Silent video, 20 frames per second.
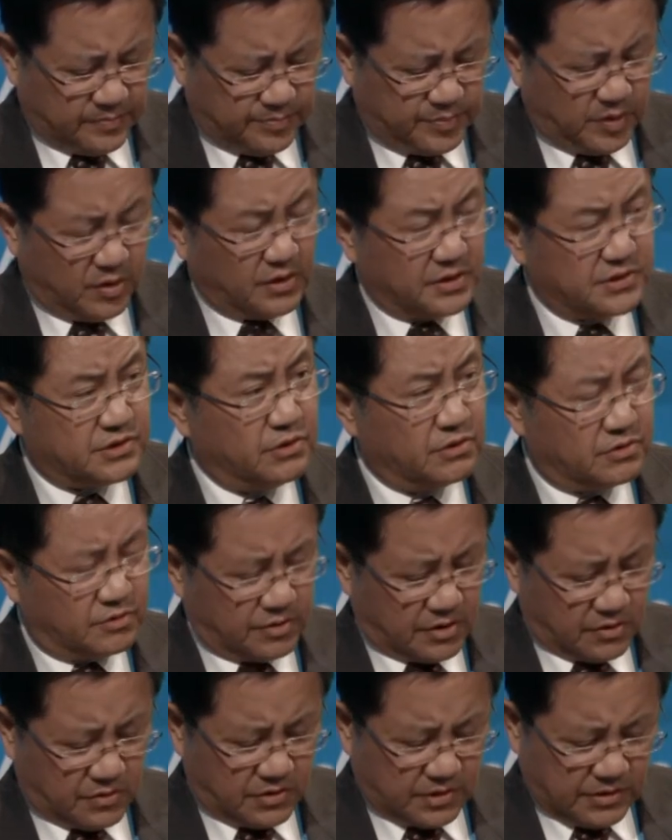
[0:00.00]
Polar Silk
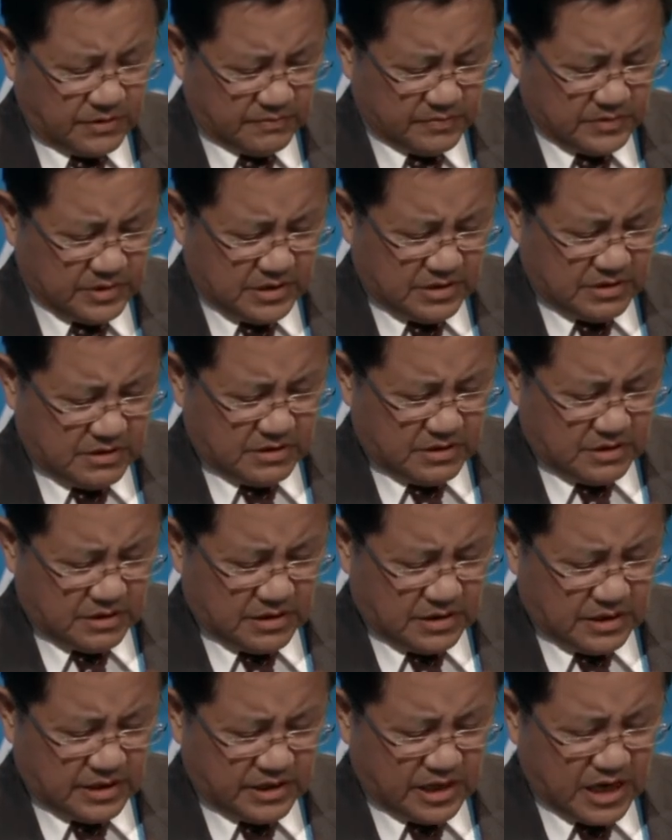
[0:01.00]
Road,
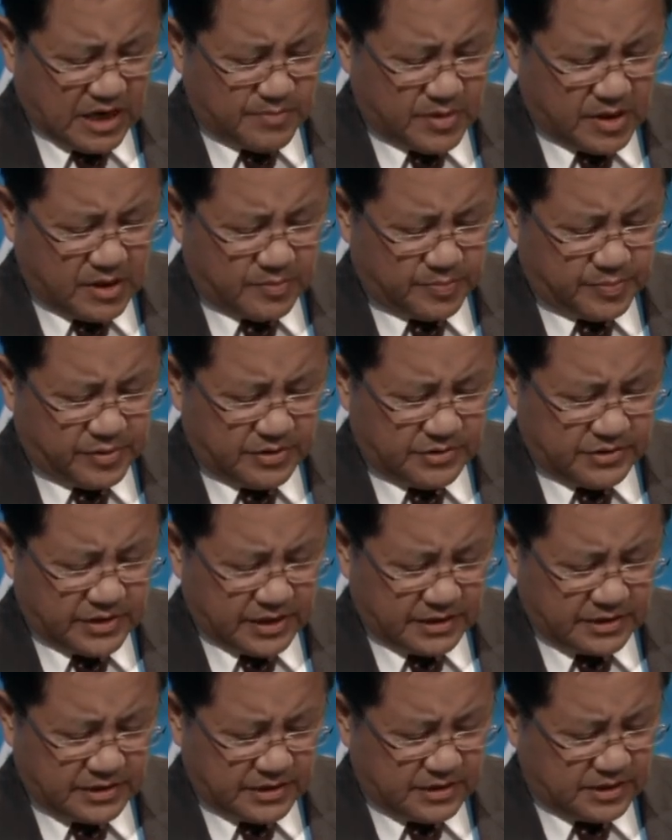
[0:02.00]
the Yamal
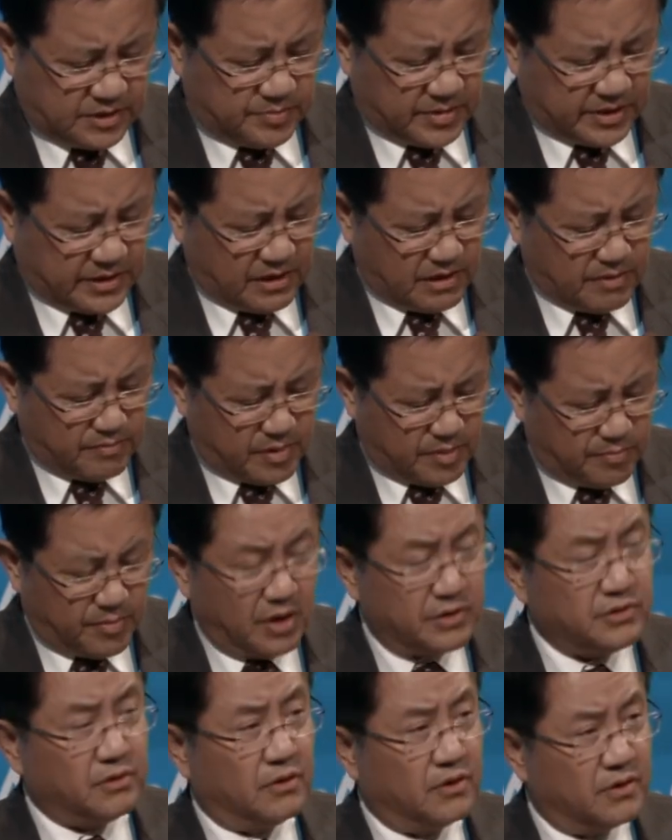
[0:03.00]
project has become a
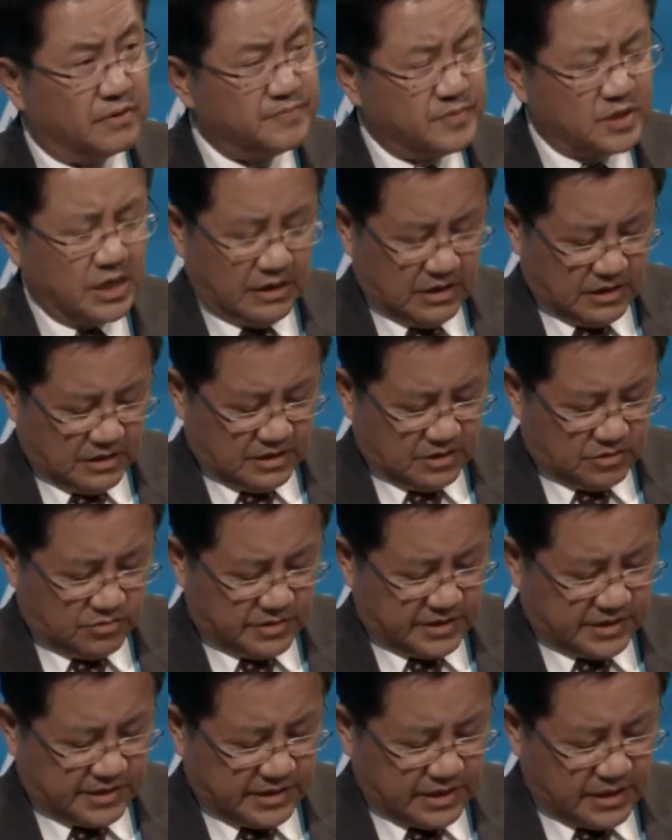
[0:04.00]
model to
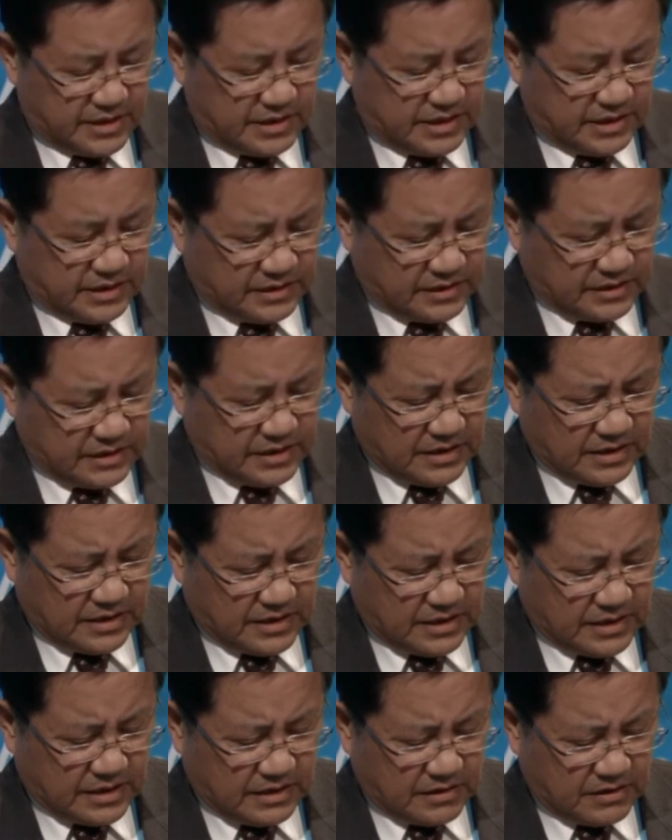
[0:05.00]
extending
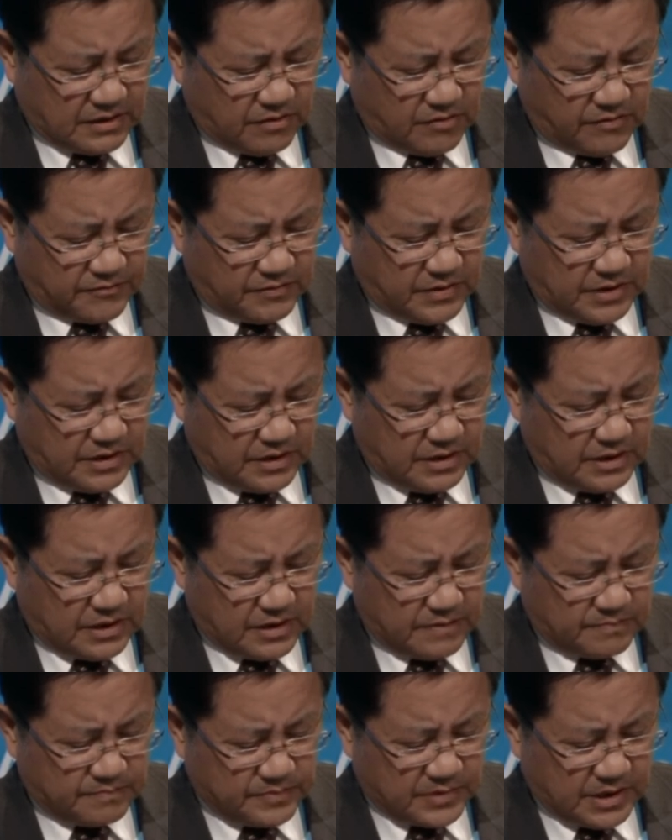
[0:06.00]
of the